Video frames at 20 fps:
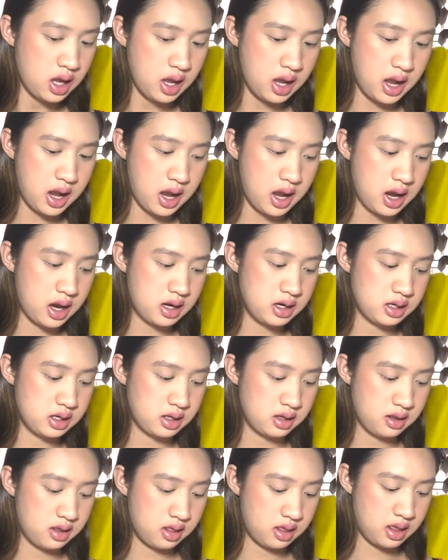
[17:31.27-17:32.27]
And
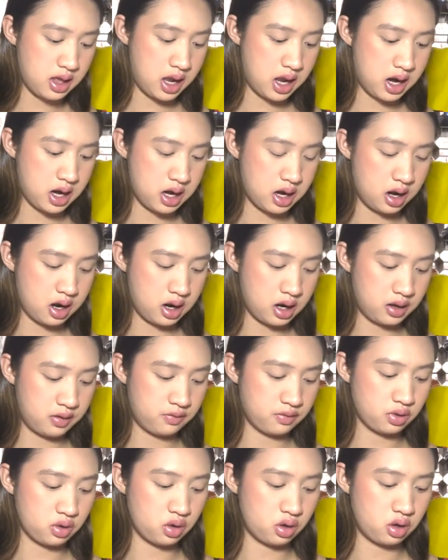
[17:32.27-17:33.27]
then
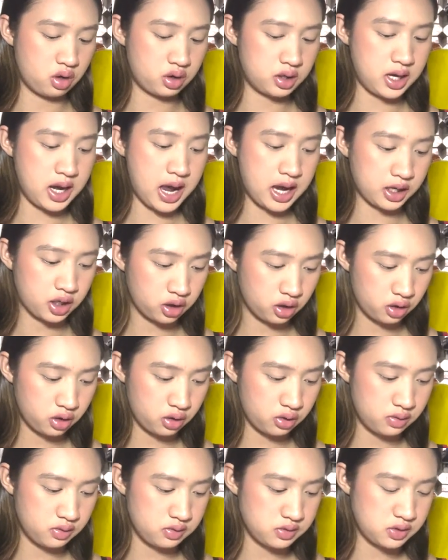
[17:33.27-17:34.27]
I've got
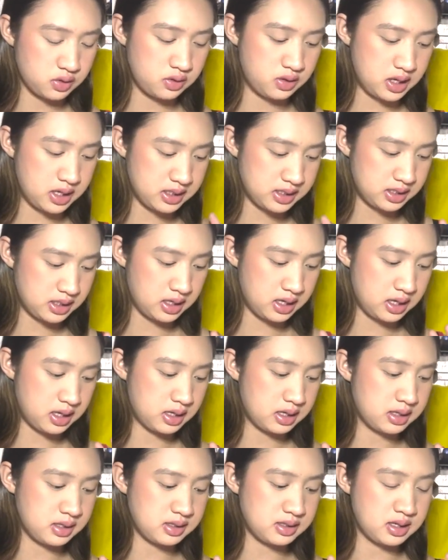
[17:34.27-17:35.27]
Echoes. This
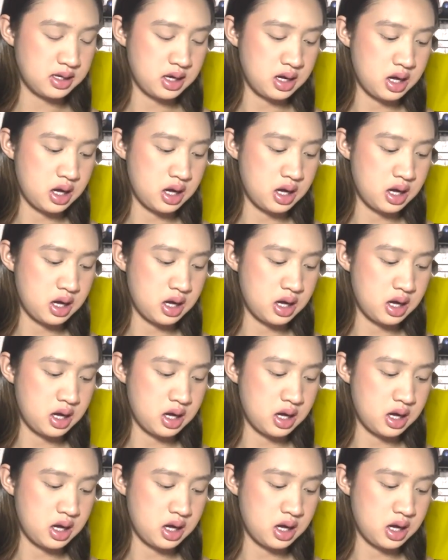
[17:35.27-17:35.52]
is